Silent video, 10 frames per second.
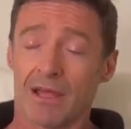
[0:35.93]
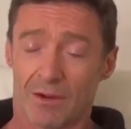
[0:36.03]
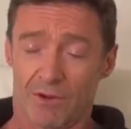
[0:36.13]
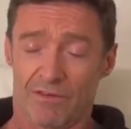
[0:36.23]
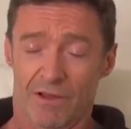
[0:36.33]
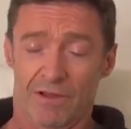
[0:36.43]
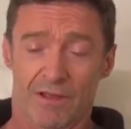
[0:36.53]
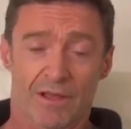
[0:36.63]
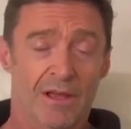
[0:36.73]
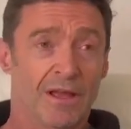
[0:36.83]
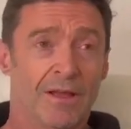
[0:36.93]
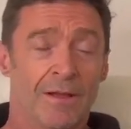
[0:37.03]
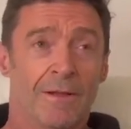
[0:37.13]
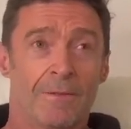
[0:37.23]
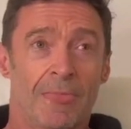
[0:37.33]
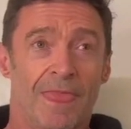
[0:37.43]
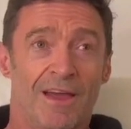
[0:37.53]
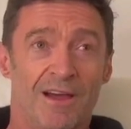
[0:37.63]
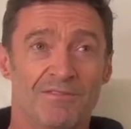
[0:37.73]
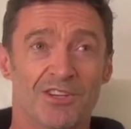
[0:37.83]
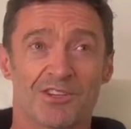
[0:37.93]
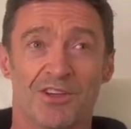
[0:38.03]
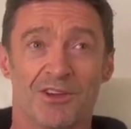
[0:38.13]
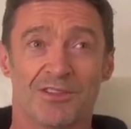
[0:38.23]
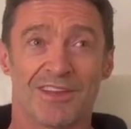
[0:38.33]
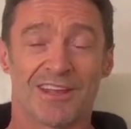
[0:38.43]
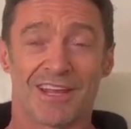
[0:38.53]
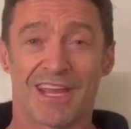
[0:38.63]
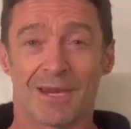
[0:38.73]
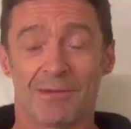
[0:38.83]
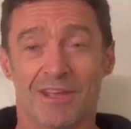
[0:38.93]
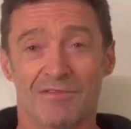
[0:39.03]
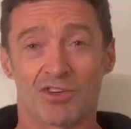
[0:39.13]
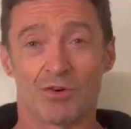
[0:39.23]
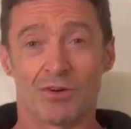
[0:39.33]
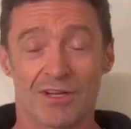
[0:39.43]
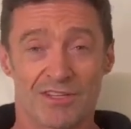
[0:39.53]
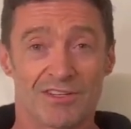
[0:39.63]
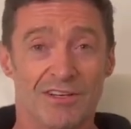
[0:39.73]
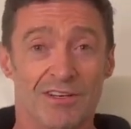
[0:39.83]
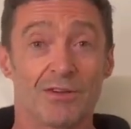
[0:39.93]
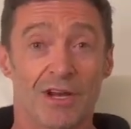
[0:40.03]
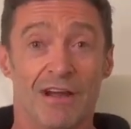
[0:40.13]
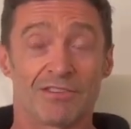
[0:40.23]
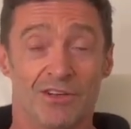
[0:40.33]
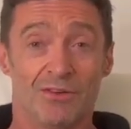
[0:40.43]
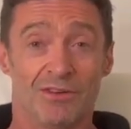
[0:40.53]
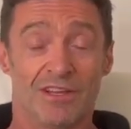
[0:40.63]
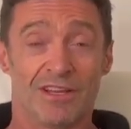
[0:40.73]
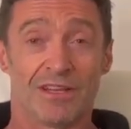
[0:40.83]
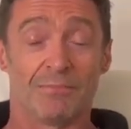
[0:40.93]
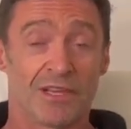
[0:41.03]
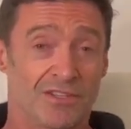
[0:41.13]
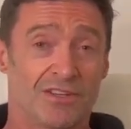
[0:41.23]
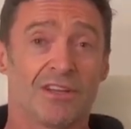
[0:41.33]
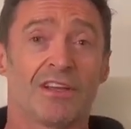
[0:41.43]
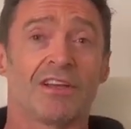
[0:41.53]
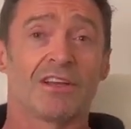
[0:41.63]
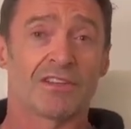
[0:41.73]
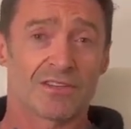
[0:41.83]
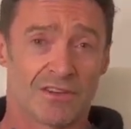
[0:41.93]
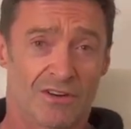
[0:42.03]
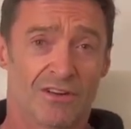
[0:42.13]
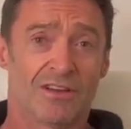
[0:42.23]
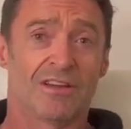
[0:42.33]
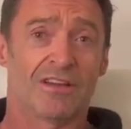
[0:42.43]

However, I've just heard the Academy have shortlisted Good Afternoon in the best song